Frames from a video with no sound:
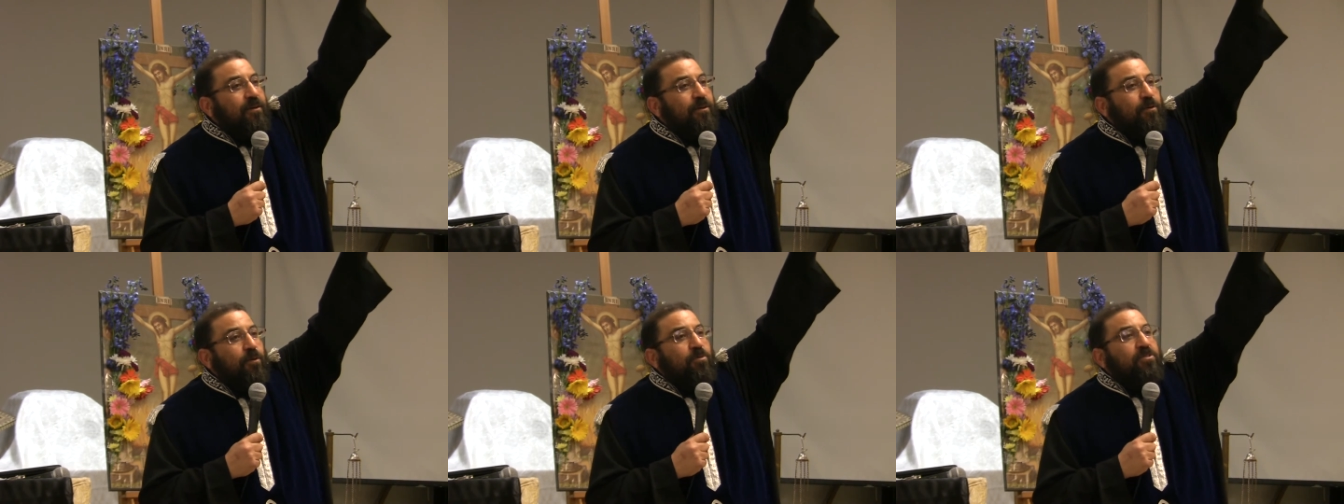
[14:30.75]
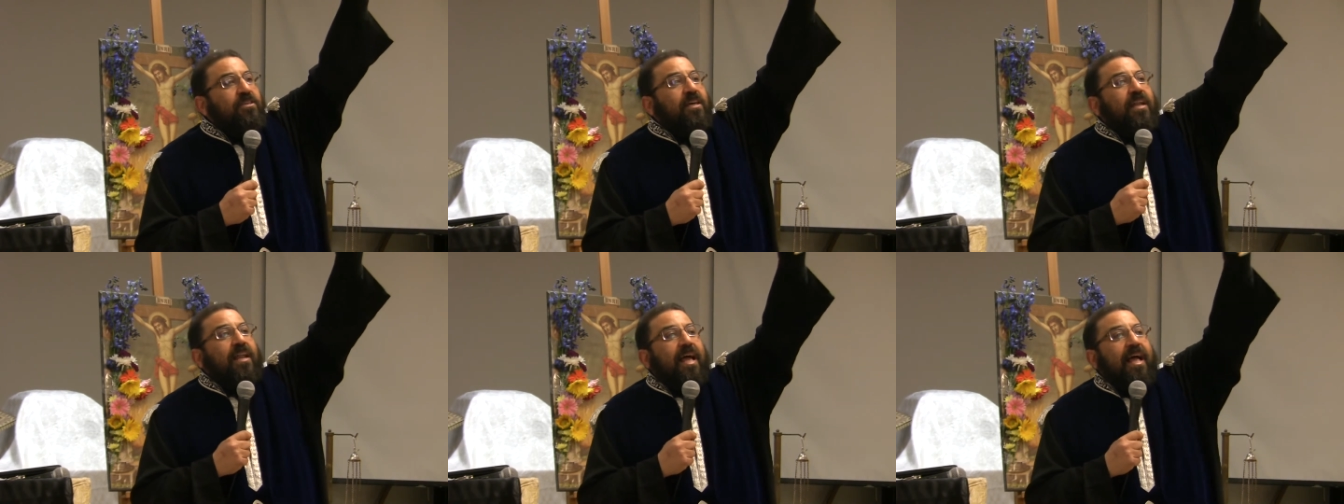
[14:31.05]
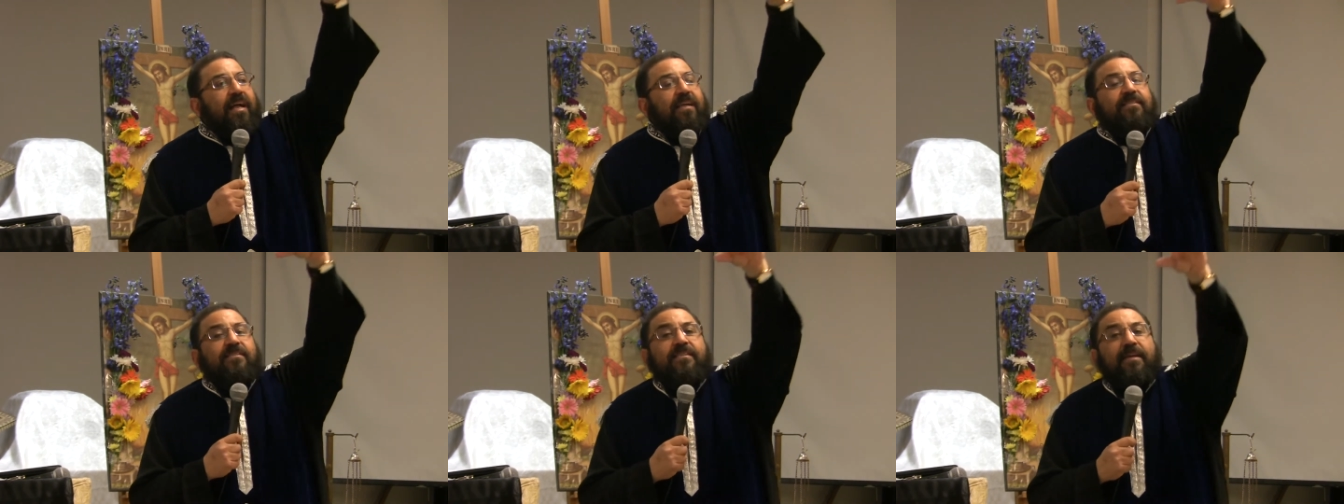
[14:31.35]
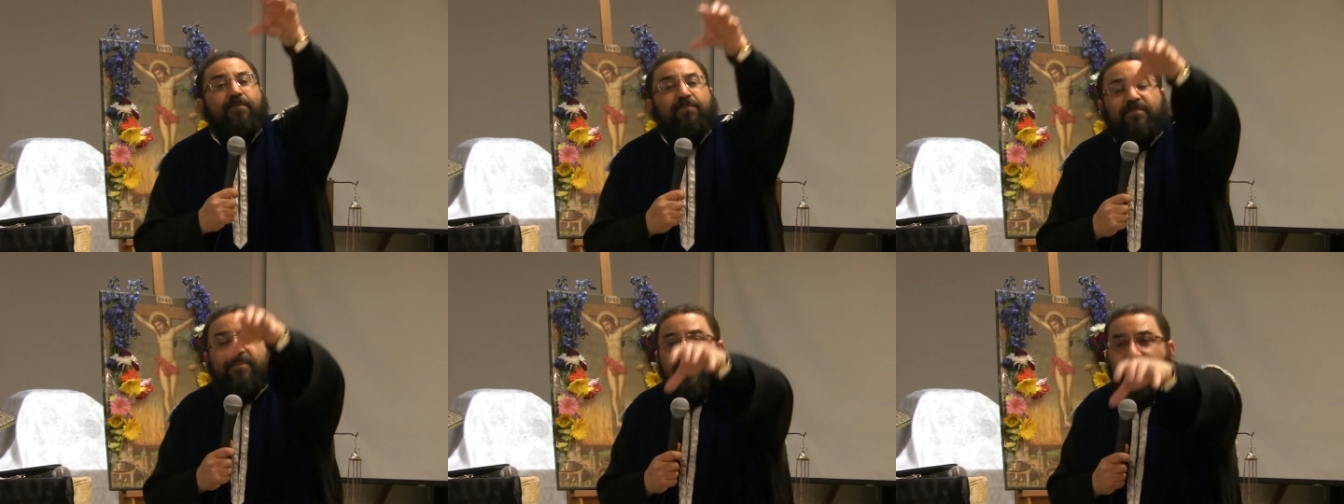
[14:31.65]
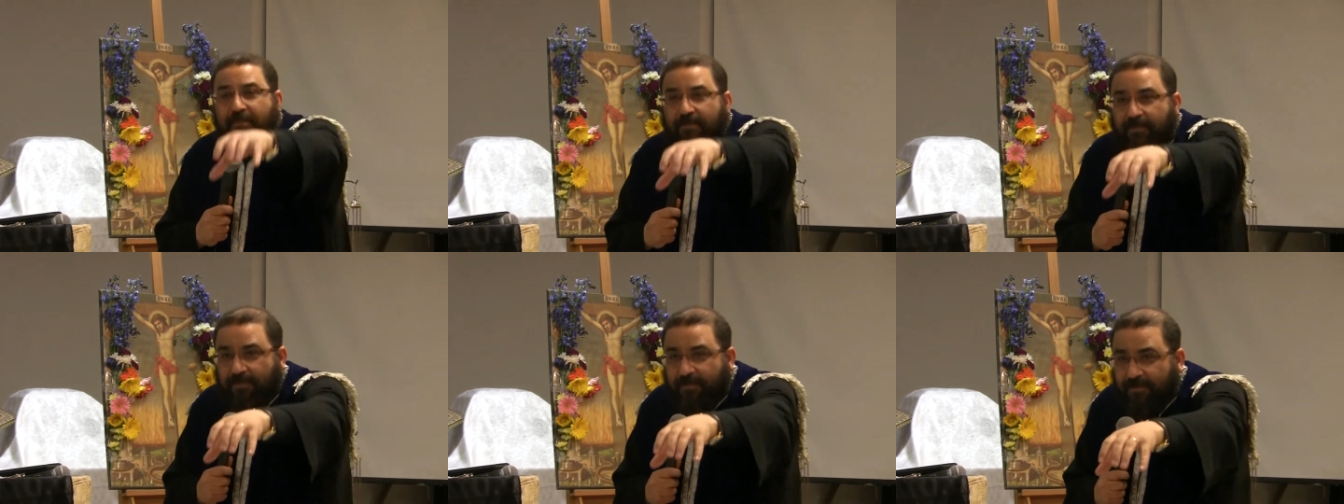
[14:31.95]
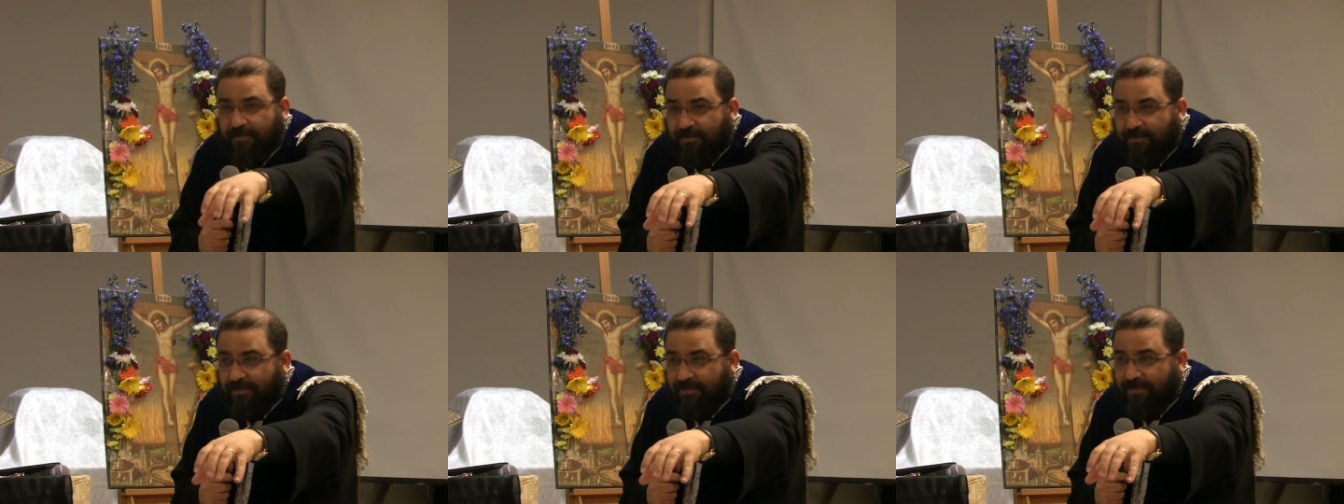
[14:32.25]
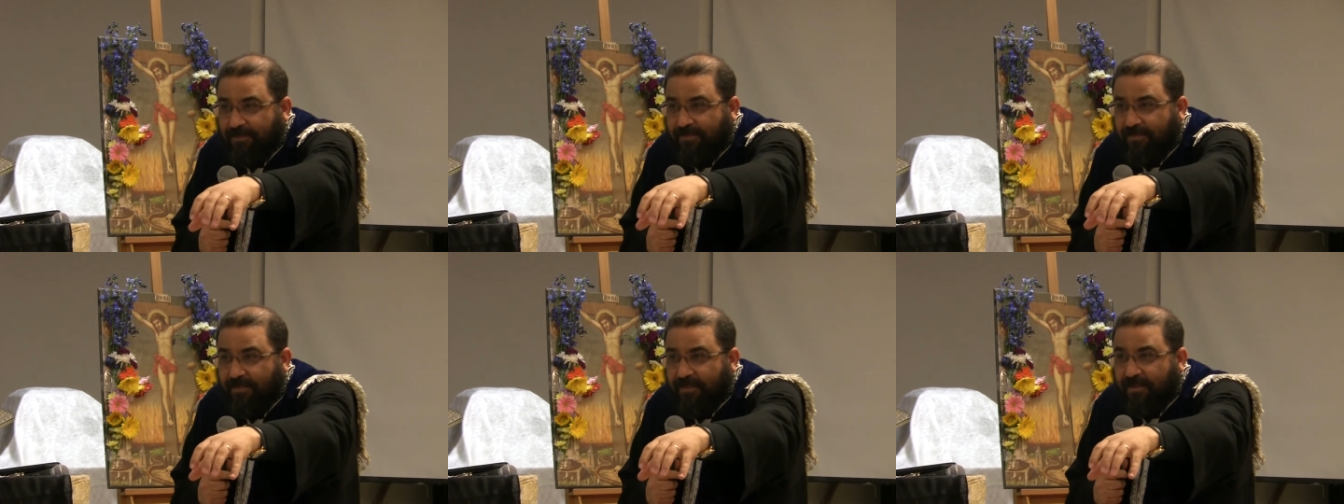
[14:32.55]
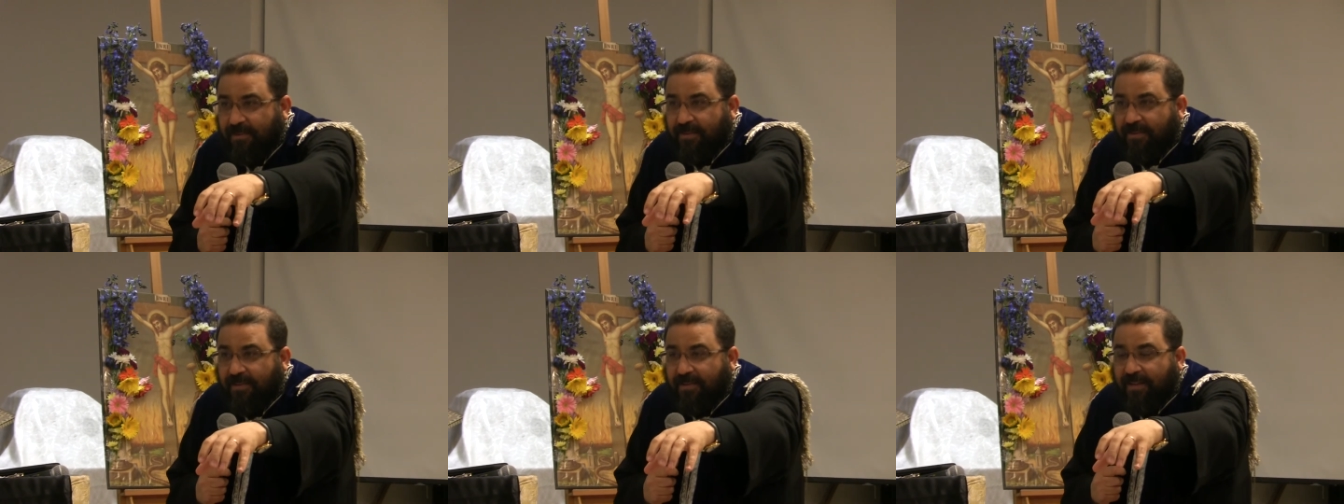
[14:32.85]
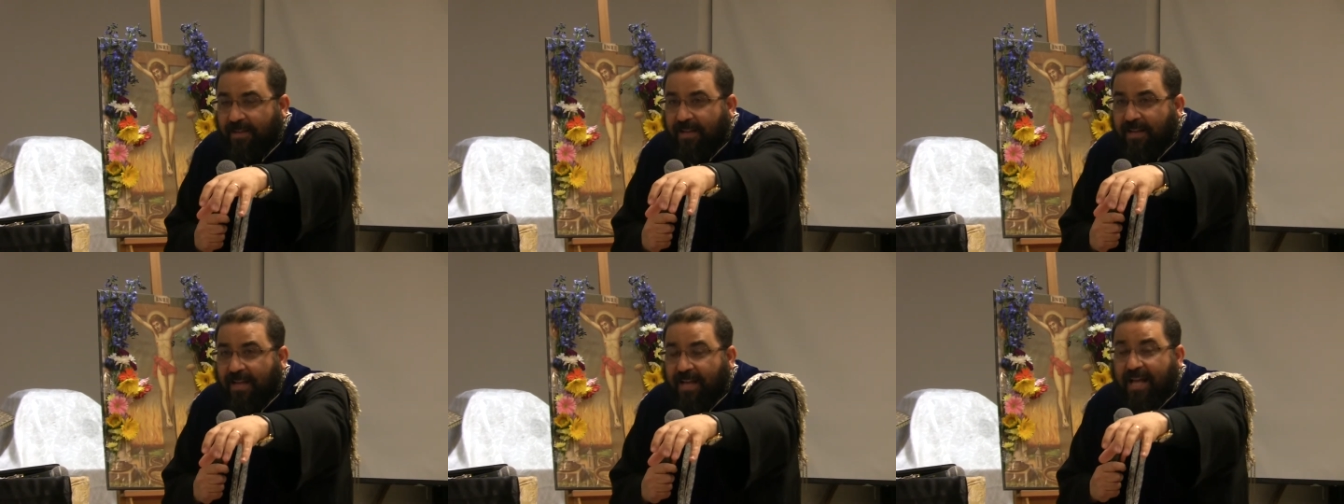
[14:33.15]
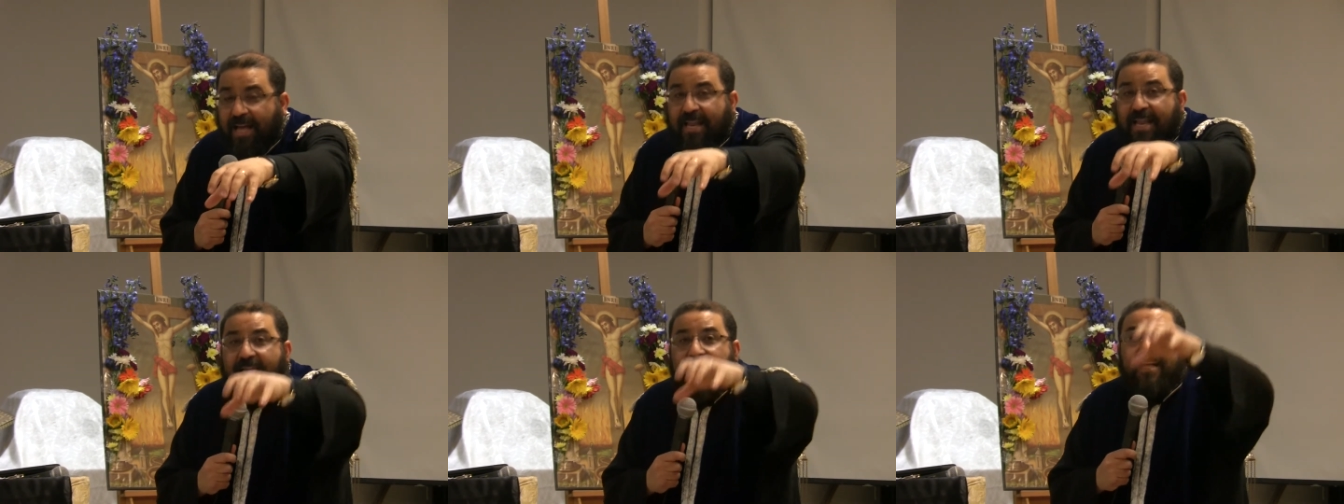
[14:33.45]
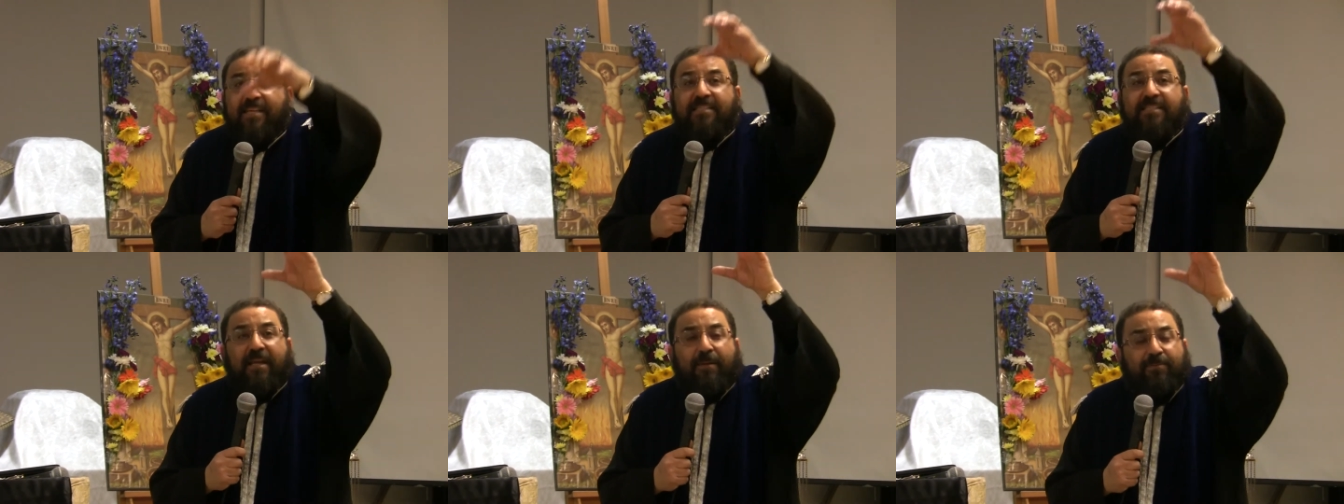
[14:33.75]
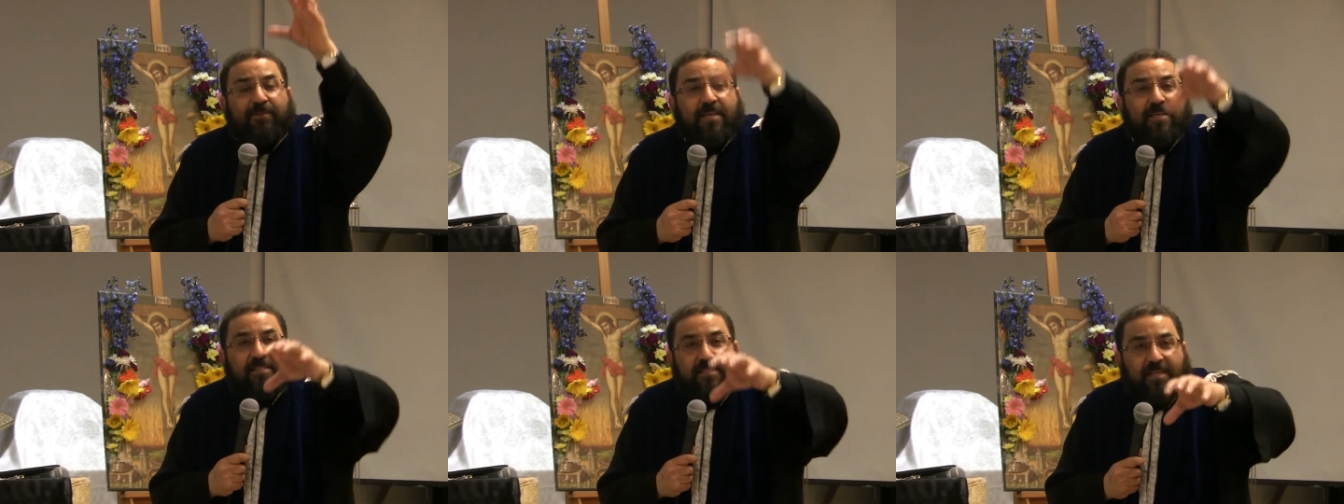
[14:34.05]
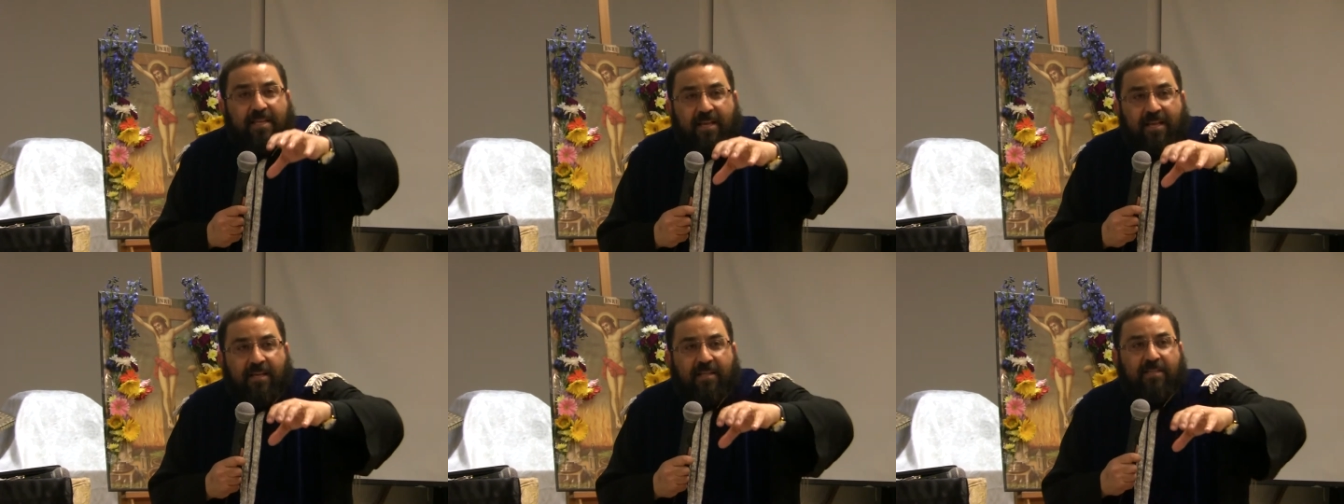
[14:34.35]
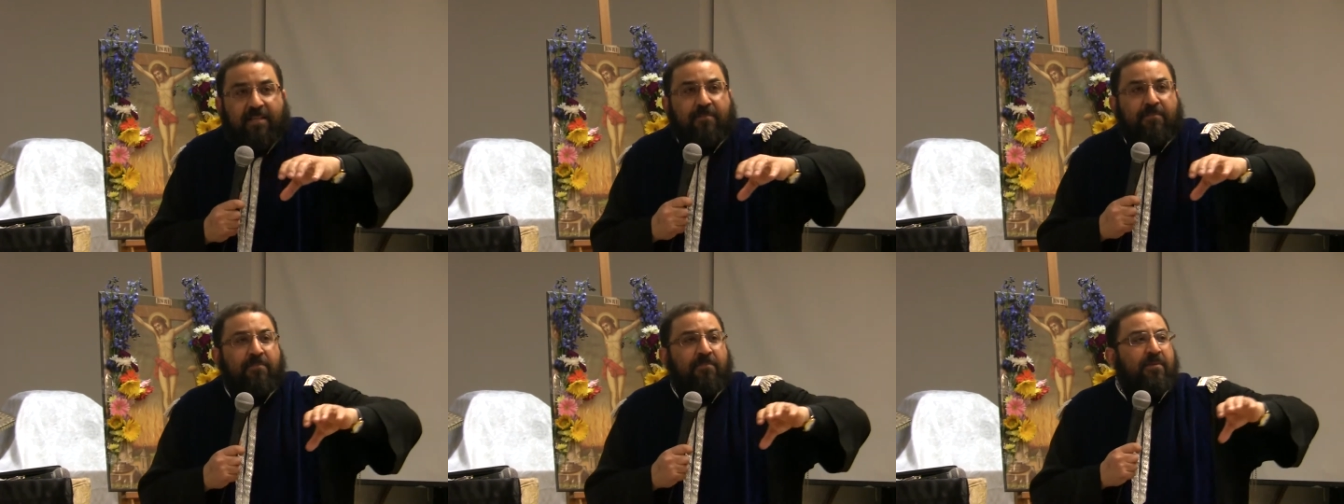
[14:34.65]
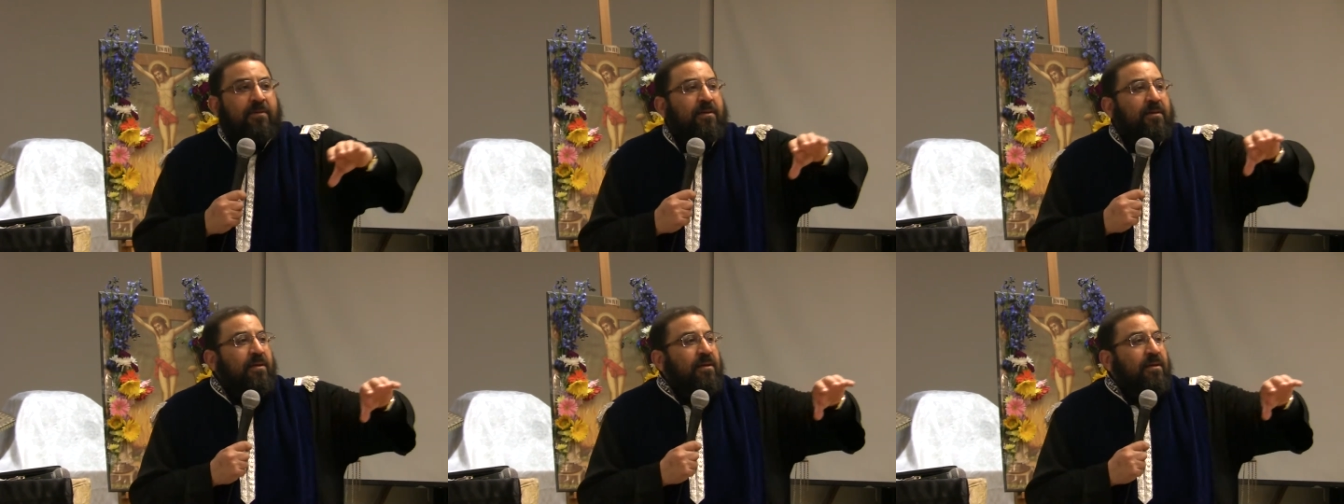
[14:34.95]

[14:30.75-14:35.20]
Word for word: Who's going to accept him and accept his kingdom,